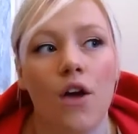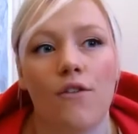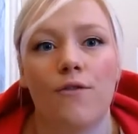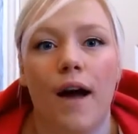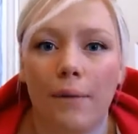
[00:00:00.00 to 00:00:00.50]

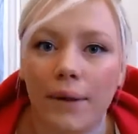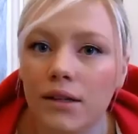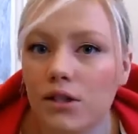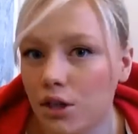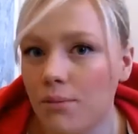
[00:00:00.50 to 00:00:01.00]

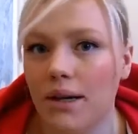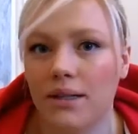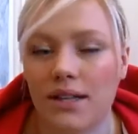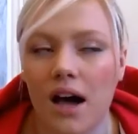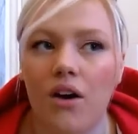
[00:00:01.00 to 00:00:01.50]
vowing to
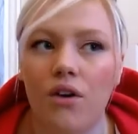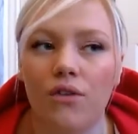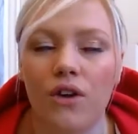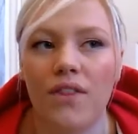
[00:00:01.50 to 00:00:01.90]
myself